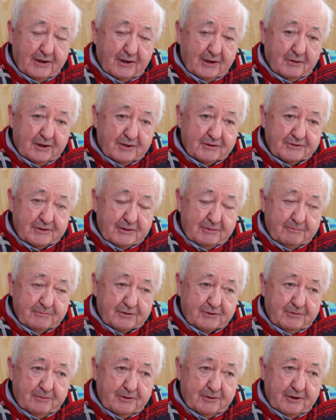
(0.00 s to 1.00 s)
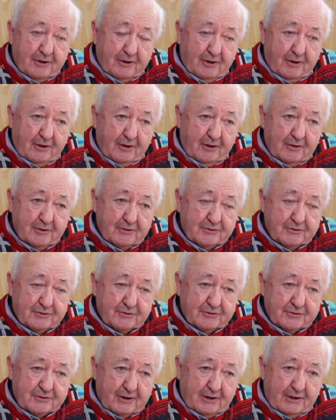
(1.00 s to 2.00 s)
It seems to be all
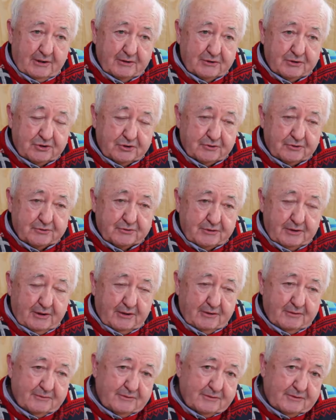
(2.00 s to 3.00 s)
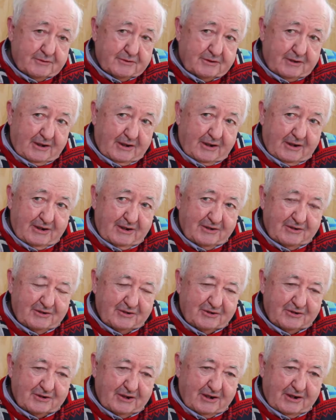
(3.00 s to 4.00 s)
just on shutdowns and